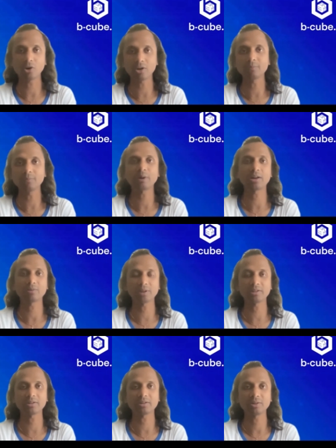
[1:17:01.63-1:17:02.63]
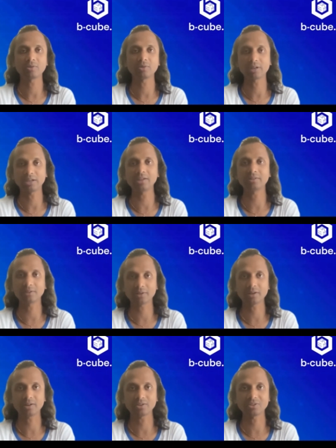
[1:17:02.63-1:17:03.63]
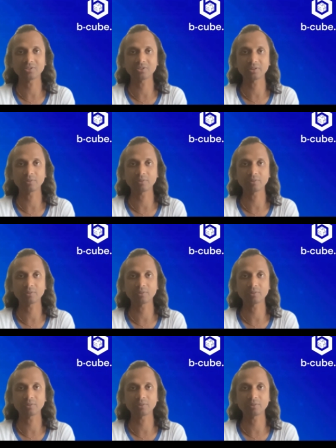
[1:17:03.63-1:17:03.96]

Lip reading: on par with, any other currencies in the